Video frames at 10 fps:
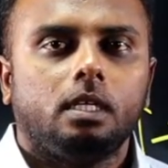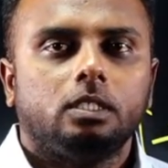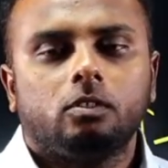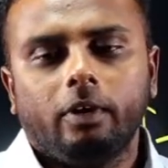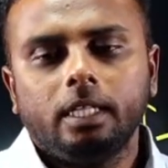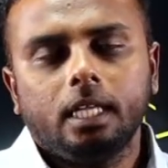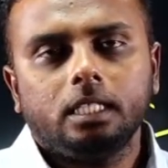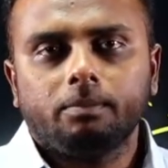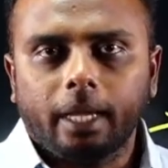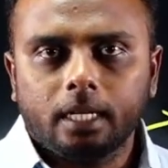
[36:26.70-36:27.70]
So when there is
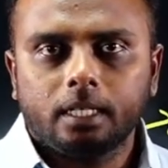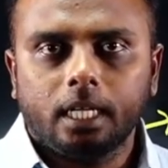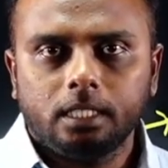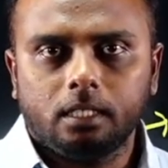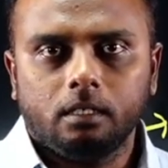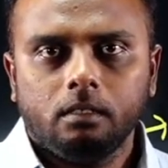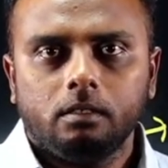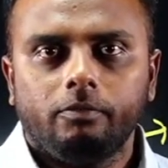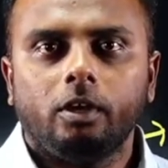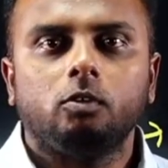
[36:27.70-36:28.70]
magnetizing,
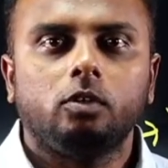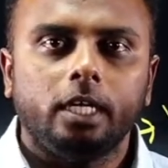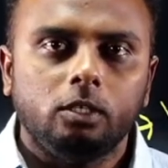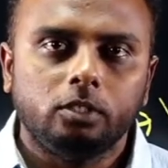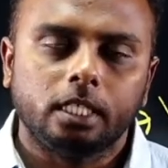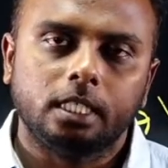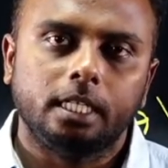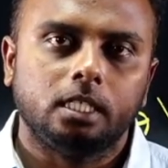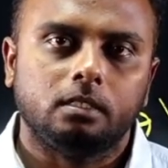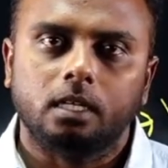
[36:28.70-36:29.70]
we have to reduce
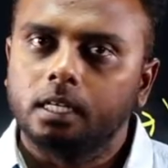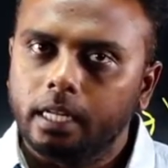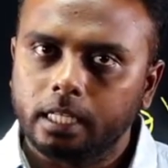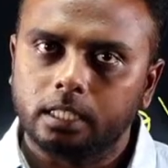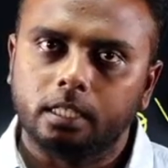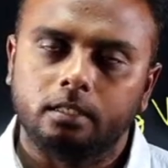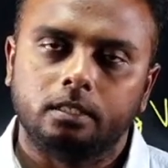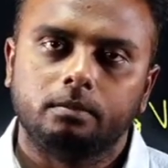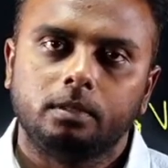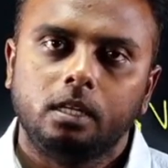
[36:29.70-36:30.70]
excitation, under excitation.
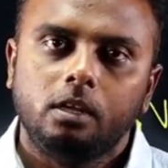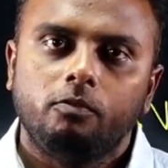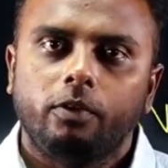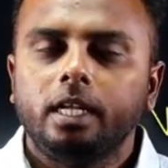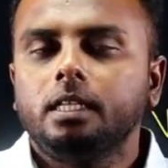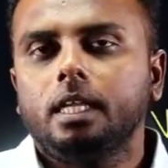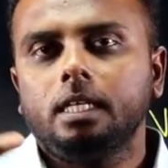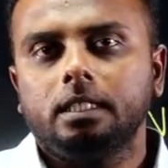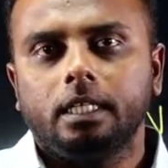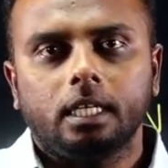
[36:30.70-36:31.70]
When there
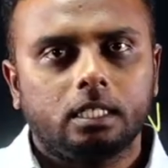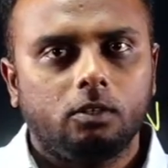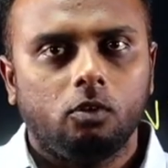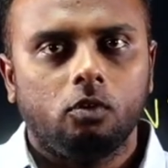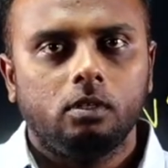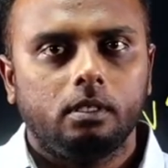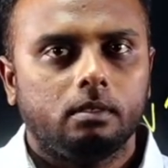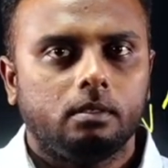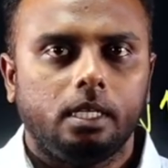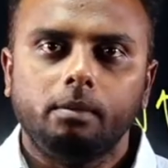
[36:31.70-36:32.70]
is inductive load,
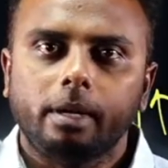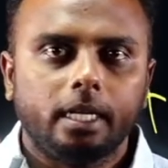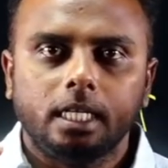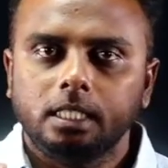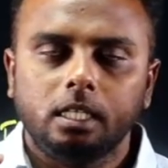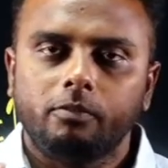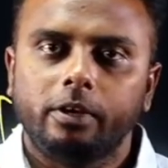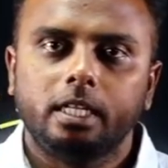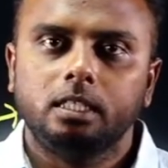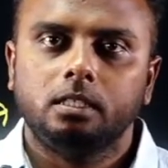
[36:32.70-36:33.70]
demagnetizing
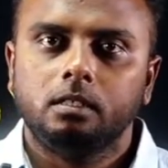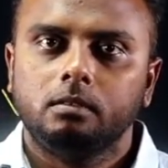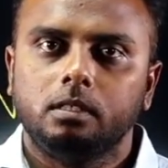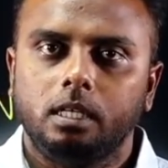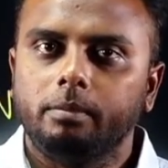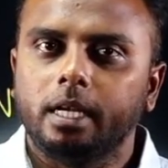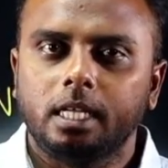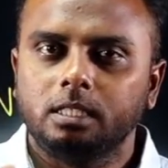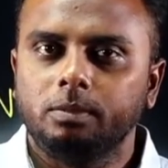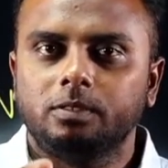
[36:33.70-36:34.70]
effect is there.
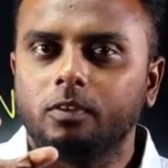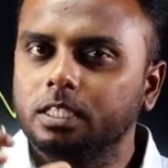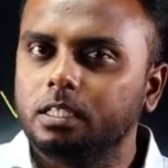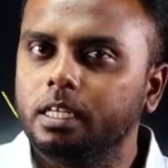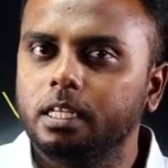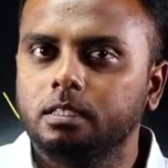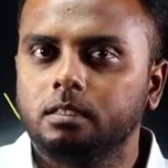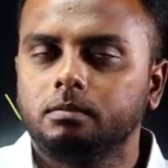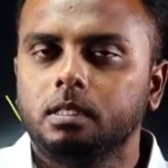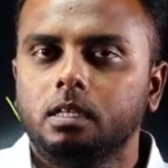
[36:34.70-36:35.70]
Demagnetizing means flux
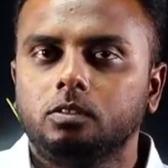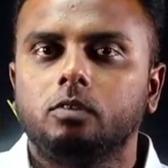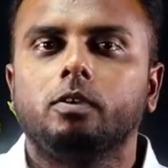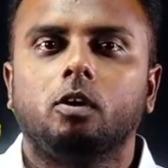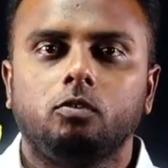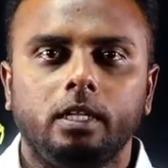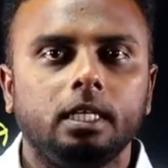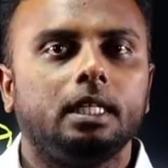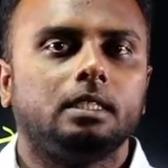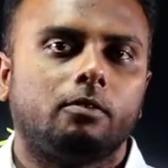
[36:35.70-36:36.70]
decreases. So we have to
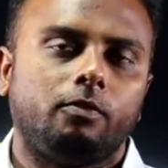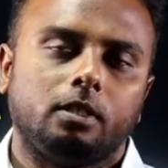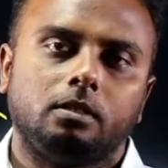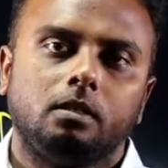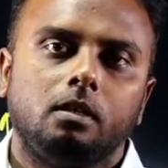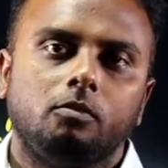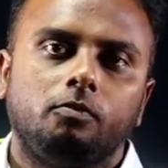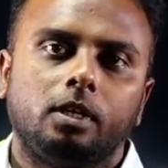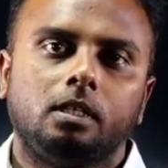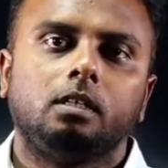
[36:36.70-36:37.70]
increase the flux.
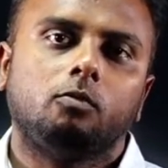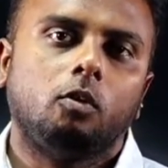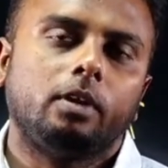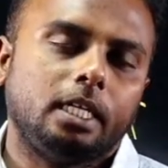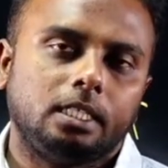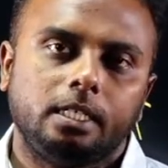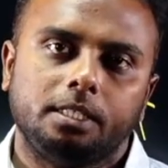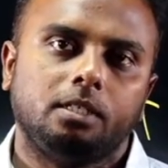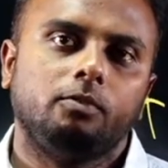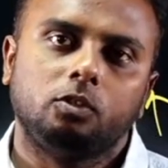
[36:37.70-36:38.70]
For that, over
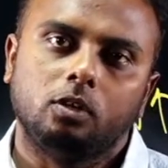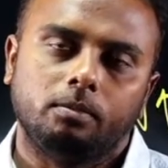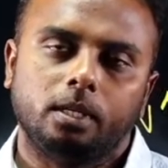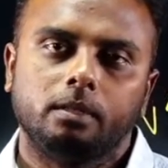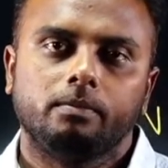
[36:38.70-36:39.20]
excitation we should apply.